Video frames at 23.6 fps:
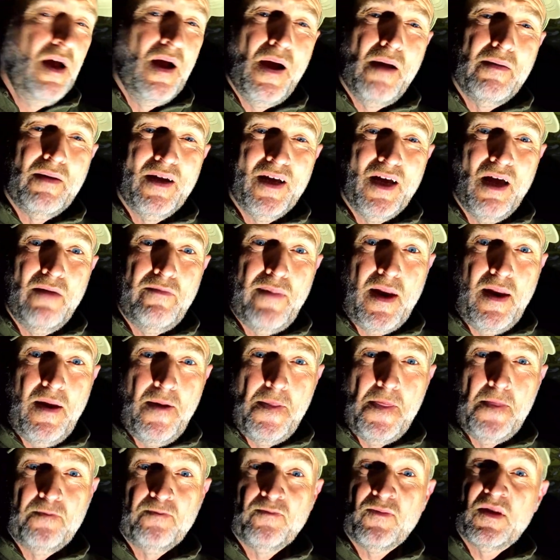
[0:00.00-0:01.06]
I'm going to go to bed.
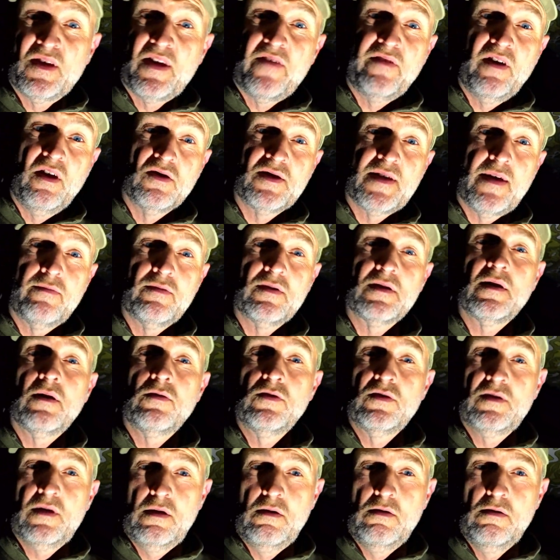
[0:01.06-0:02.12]
Nothing else happens. I
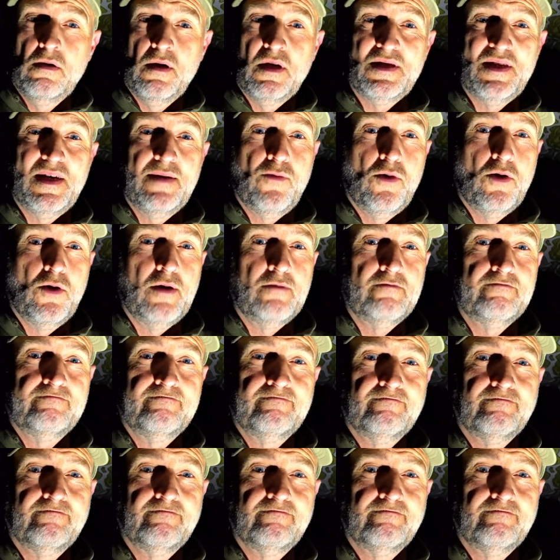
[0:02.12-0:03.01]
will see you guys in the morning.